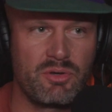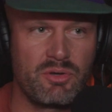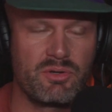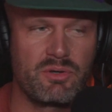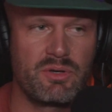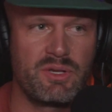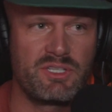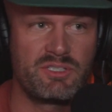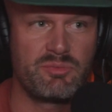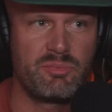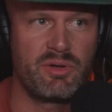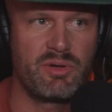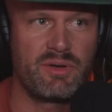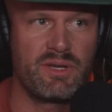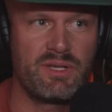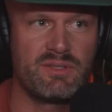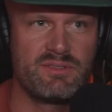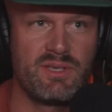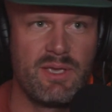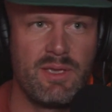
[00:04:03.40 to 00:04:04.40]
of your
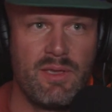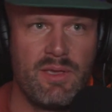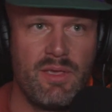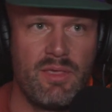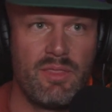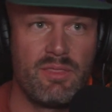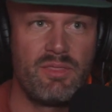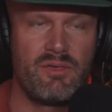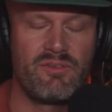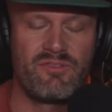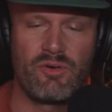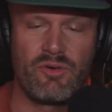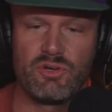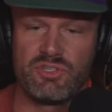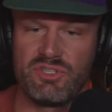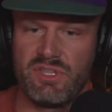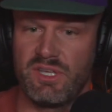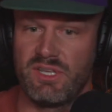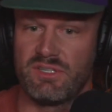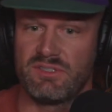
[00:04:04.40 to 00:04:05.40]
experience. The
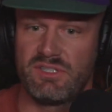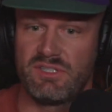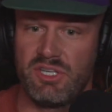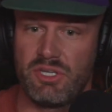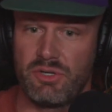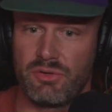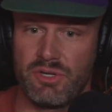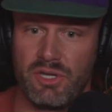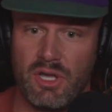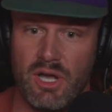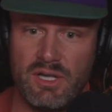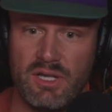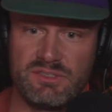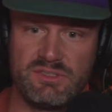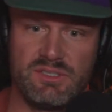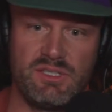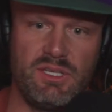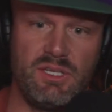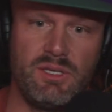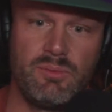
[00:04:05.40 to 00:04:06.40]
first thing is
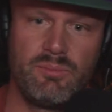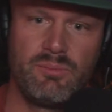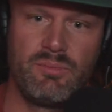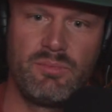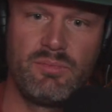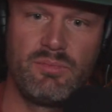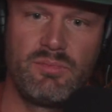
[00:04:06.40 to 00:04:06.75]
curiosity.